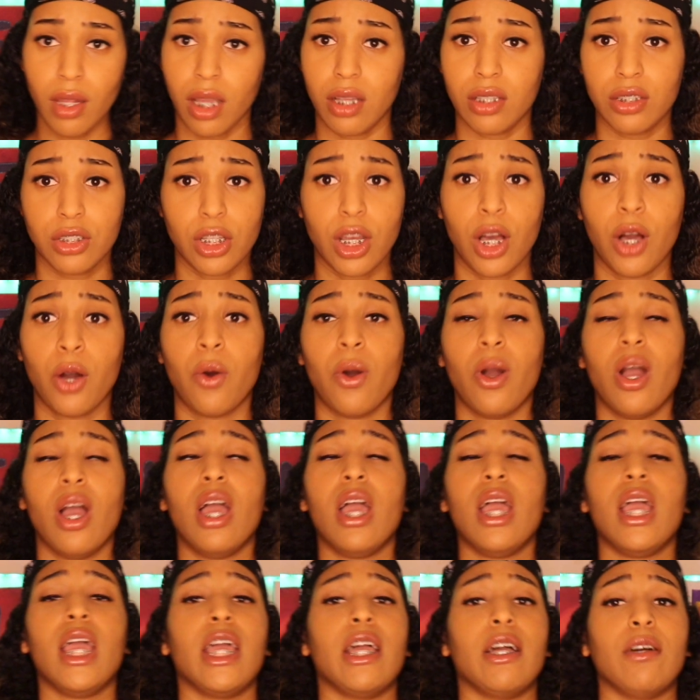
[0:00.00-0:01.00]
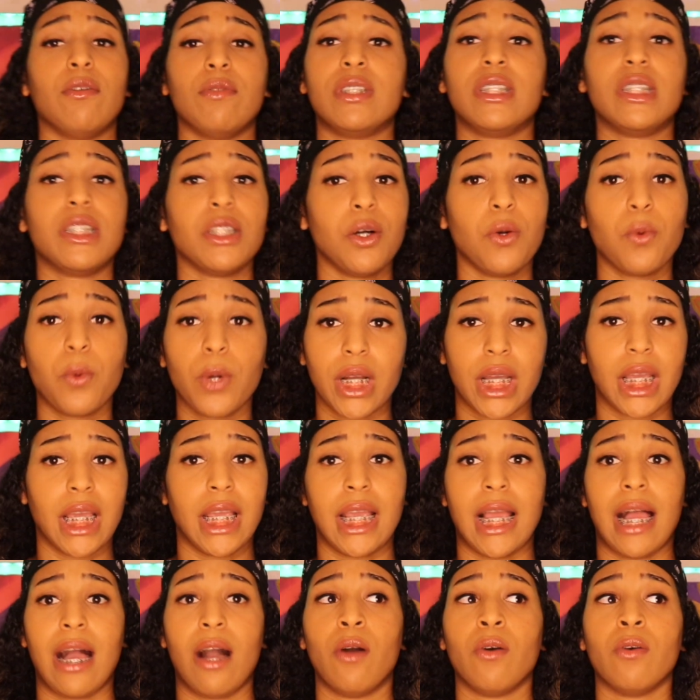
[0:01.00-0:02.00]
So it was still
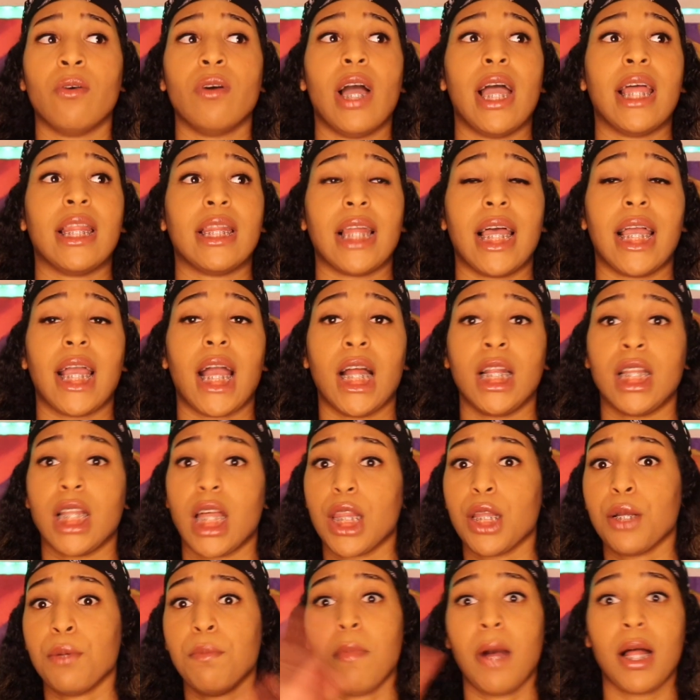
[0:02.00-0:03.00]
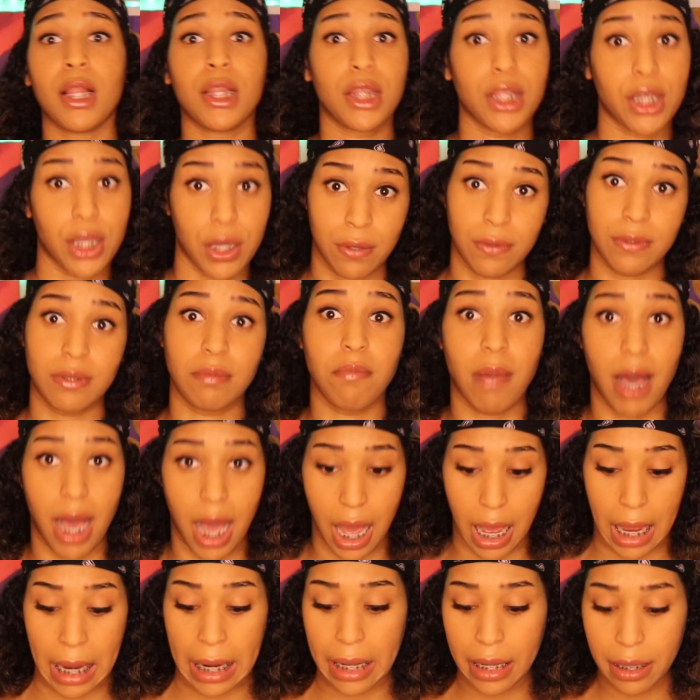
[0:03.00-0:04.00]
working out, and like another month goes
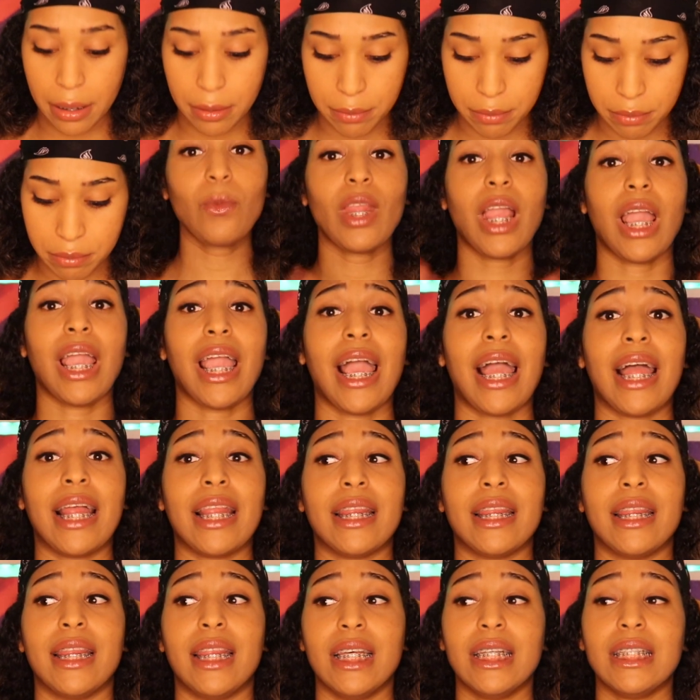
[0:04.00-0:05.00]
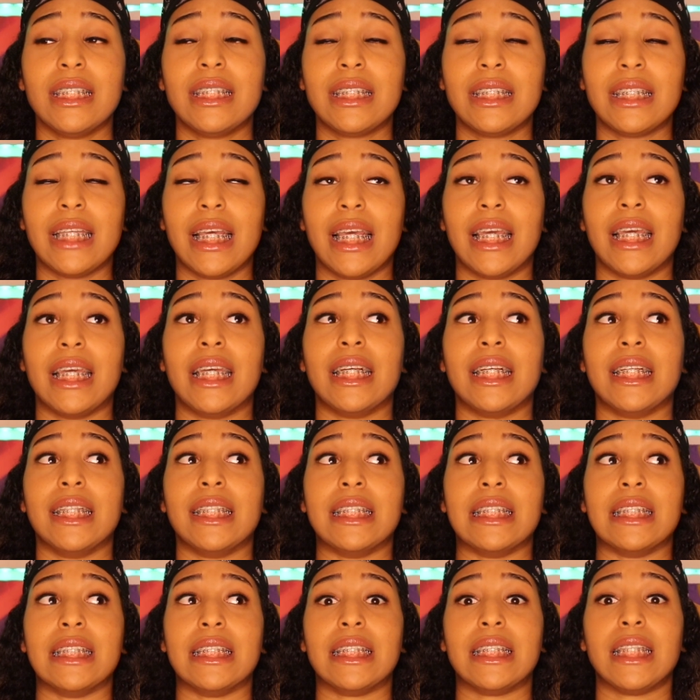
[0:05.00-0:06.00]
by, and this
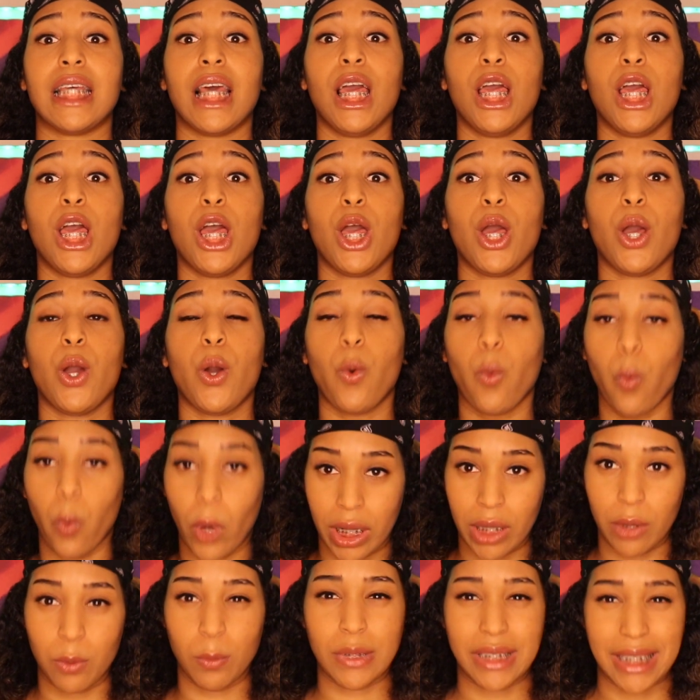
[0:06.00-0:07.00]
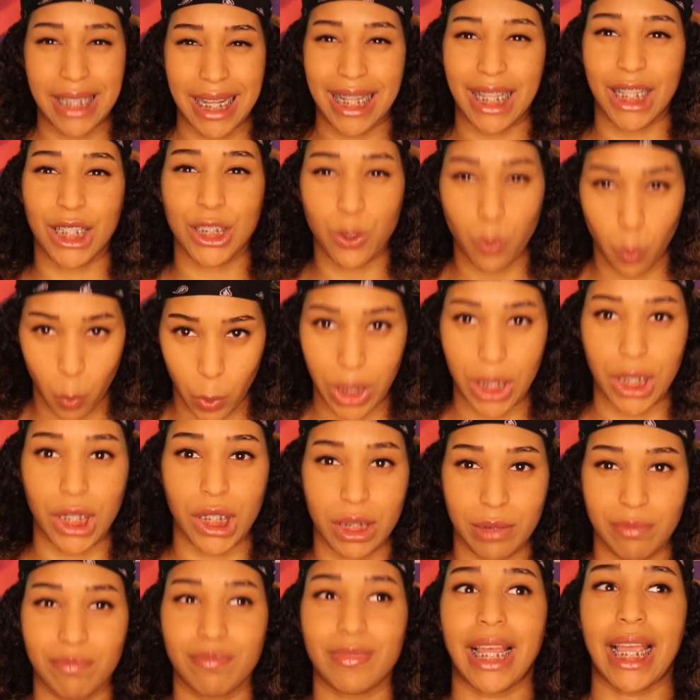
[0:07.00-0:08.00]
is when it was getting
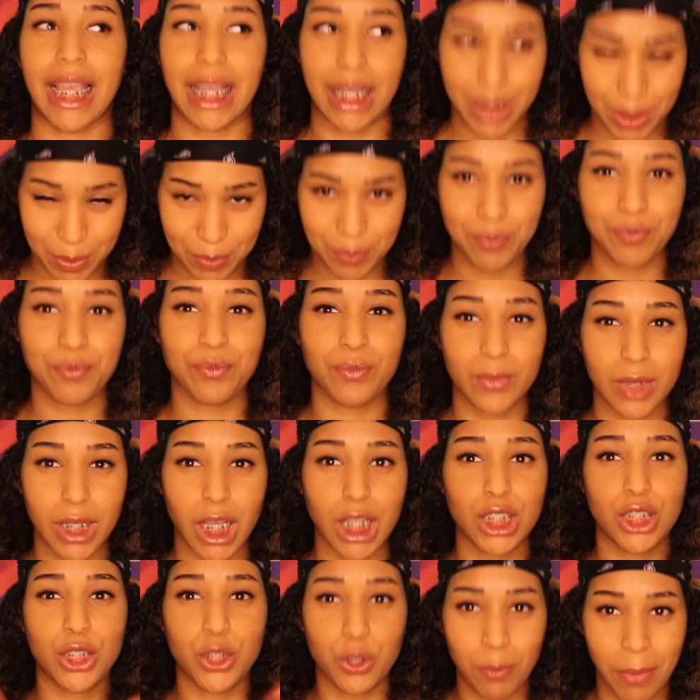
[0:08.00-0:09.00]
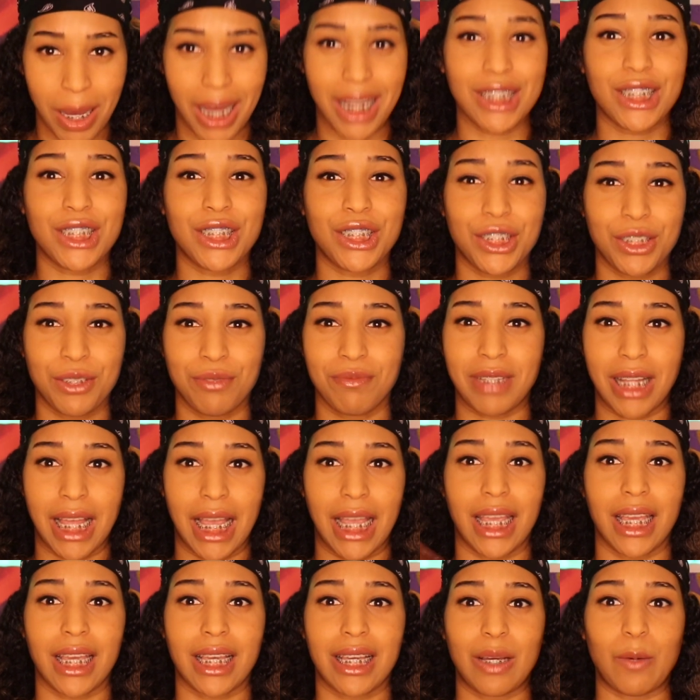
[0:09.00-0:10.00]
weird, like too much,
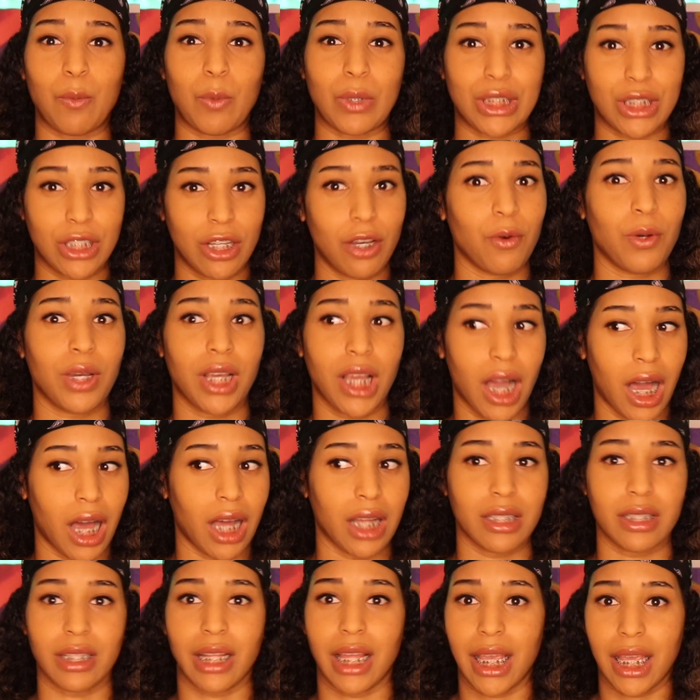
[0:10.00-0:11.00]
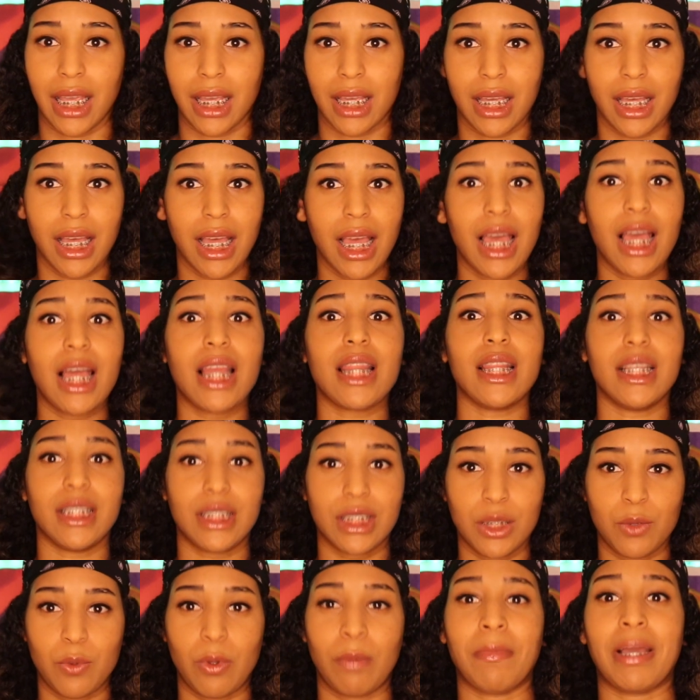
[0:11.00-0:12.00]
like what's going on. Like this
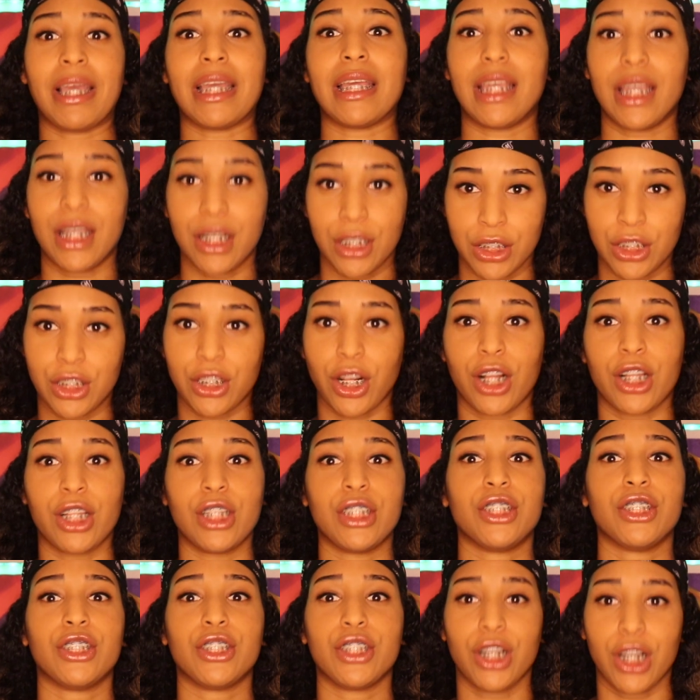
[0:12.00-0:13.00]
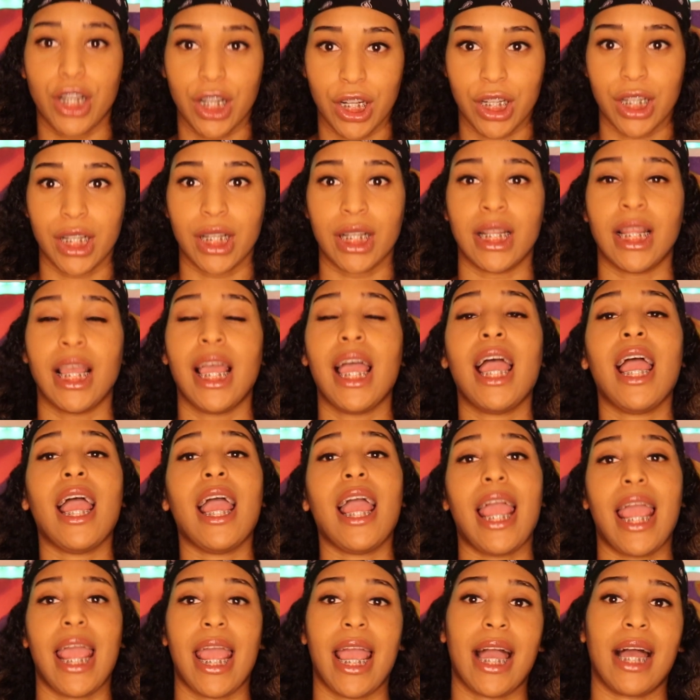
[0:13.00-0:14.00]
is when my gears started to turn,
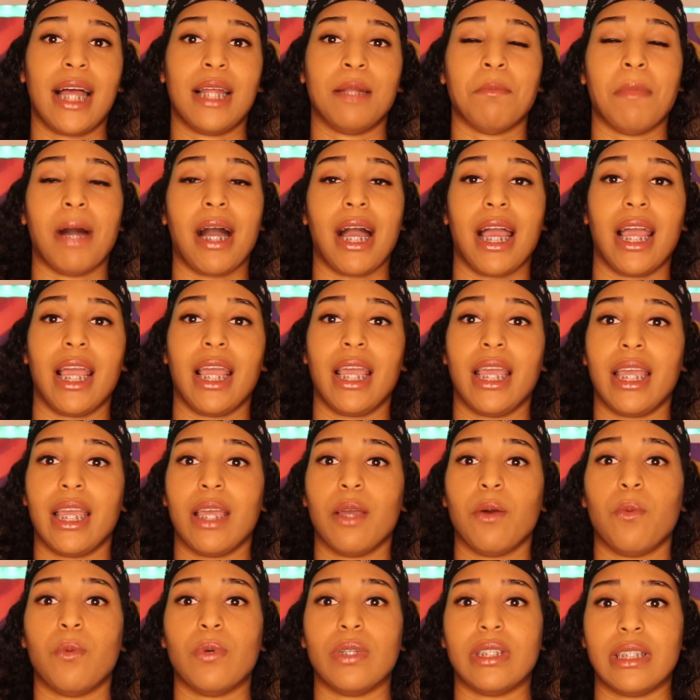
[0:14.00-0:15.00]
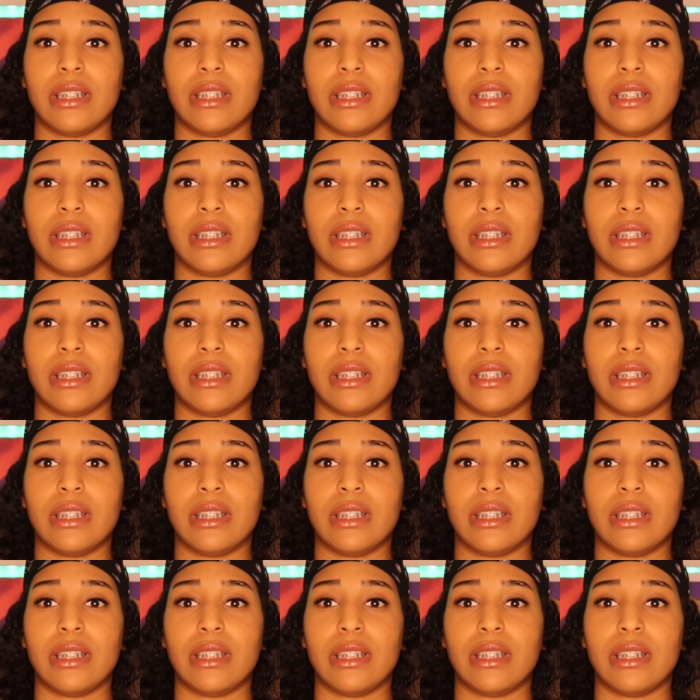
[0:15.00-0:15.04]
and my